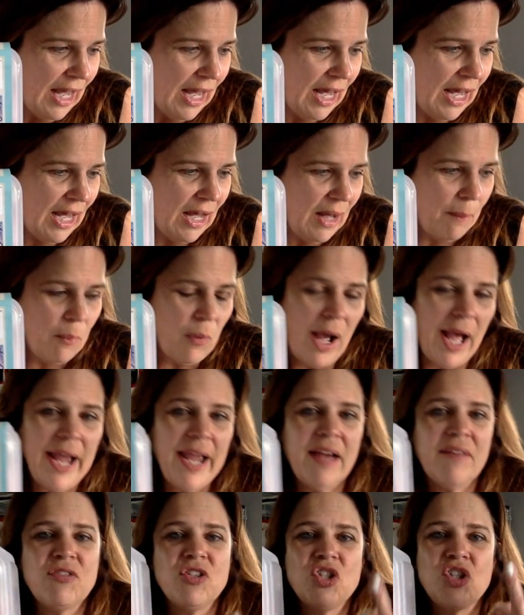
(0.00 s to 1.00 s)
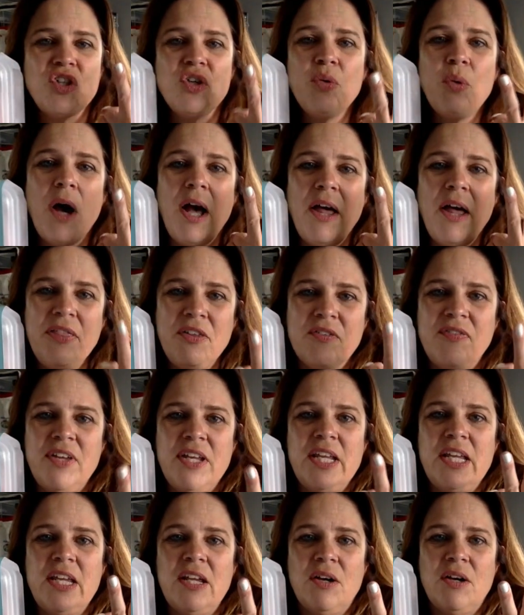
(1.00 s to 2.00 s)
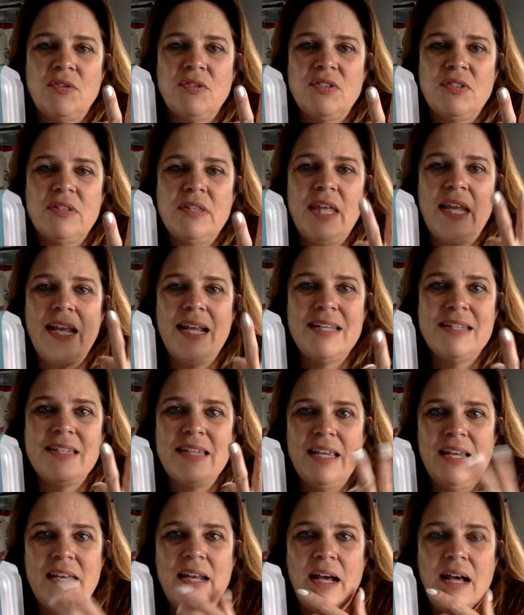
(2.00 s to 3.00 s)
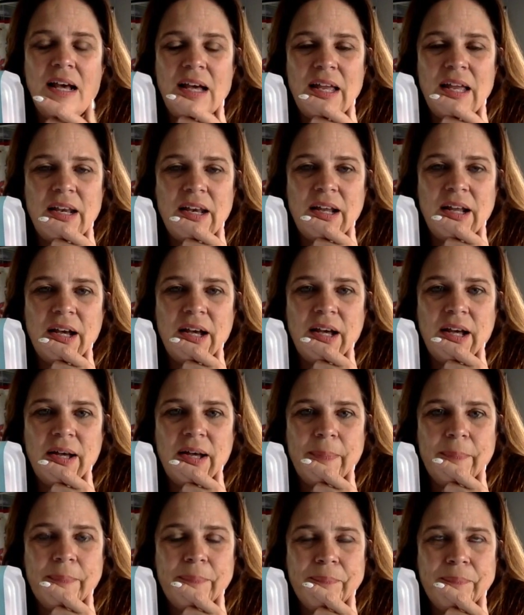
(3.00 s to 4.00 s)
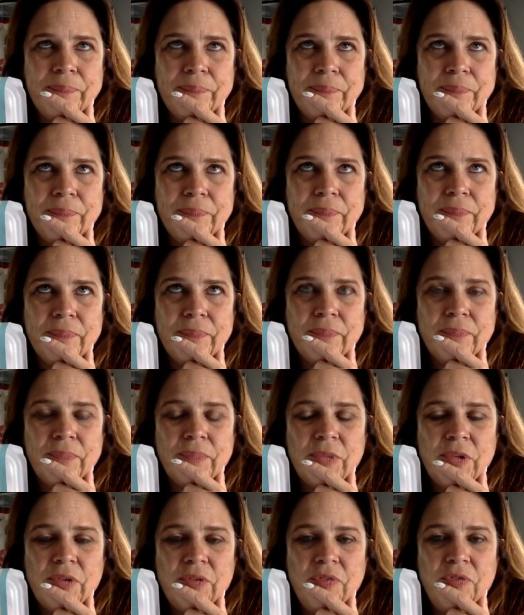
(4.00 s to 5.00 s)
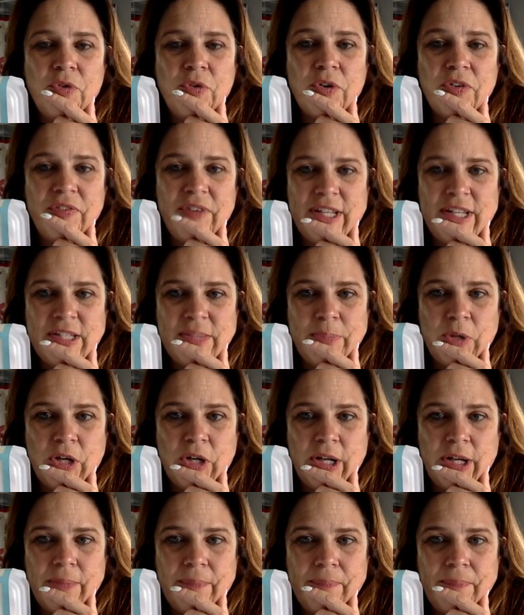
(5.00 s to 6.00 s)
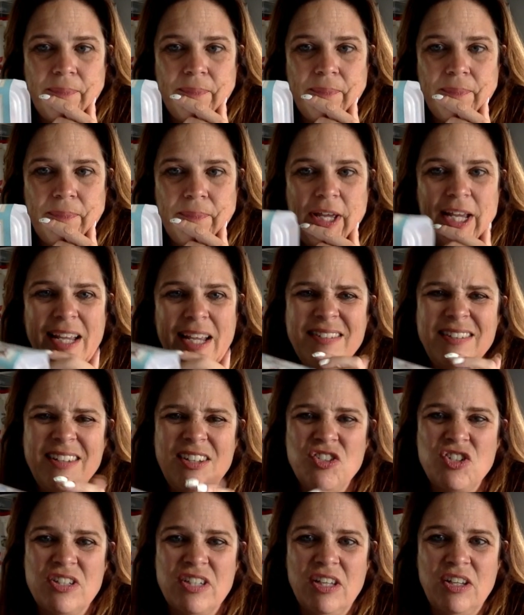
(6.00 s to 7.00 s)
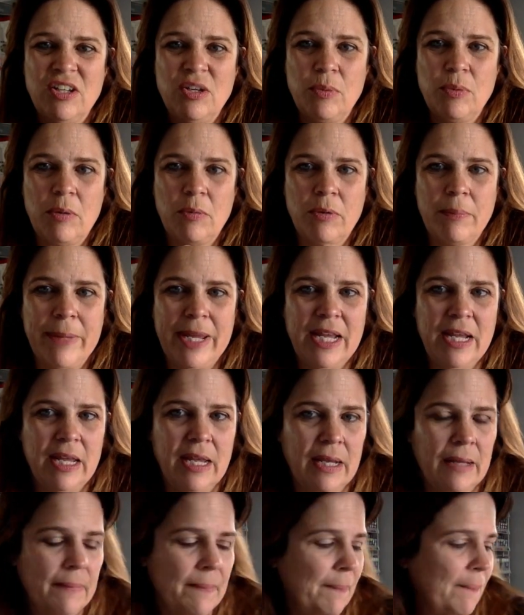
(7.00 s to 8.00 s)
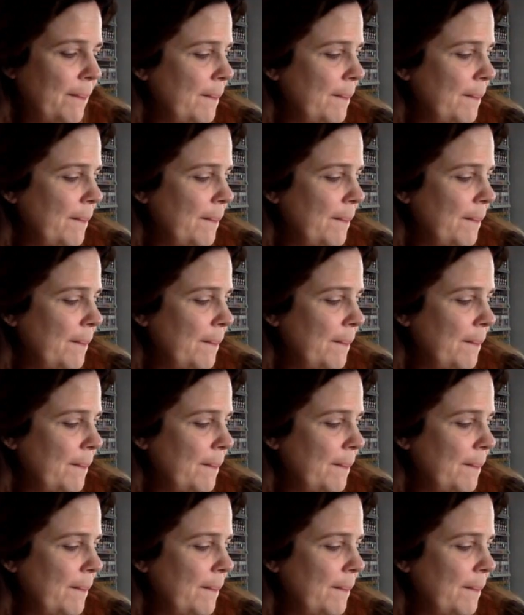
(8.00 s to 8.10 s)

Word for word: Um, I have two other videos that I did on um, for Facebook. I guess I should tell you what we're making.